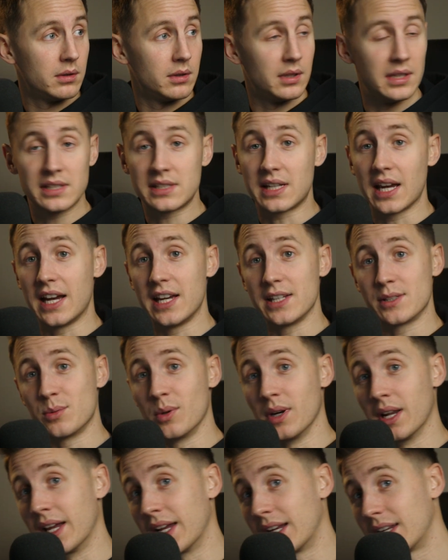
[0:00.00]
These guys
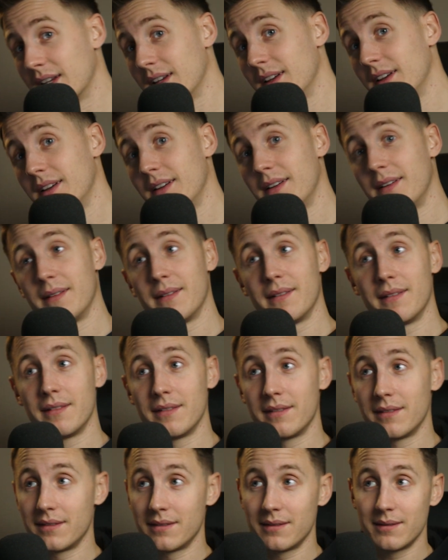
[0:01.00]
were like,
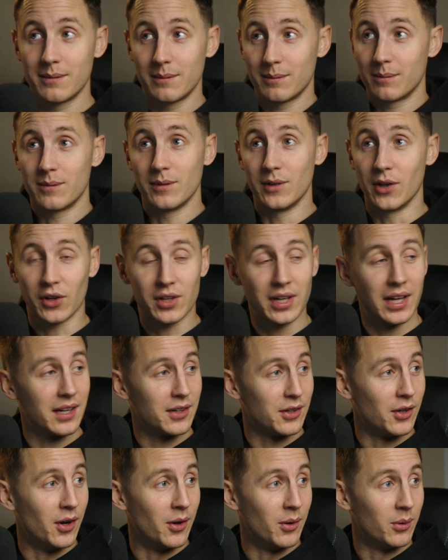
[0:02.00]
look at,
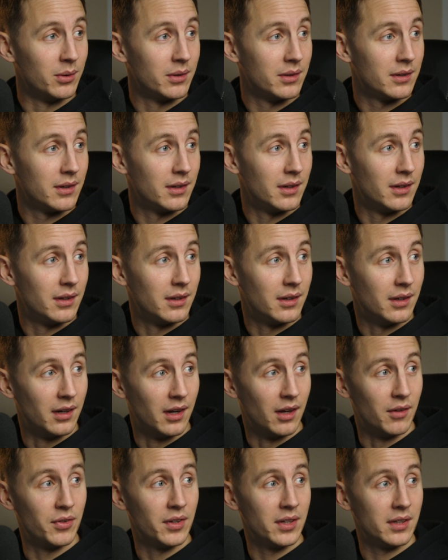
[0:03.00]
you know,
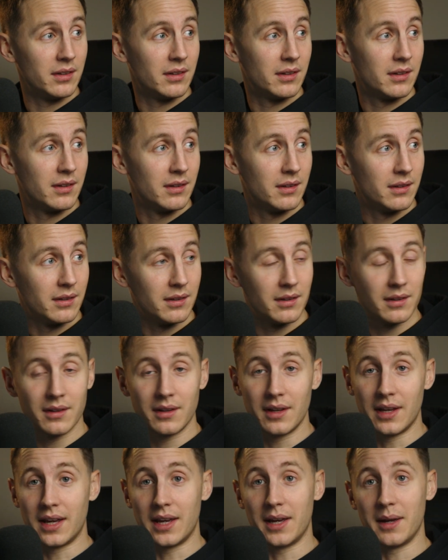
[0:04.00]
loving it.
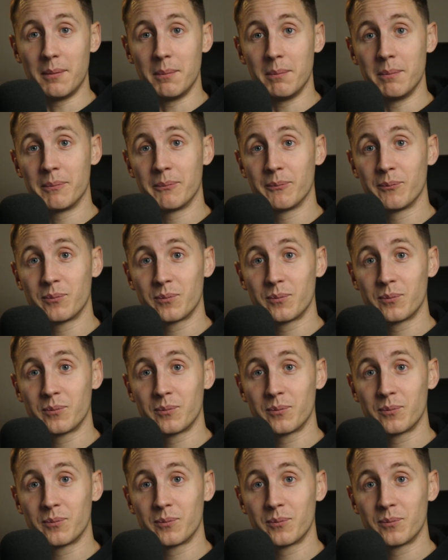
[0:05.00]
And,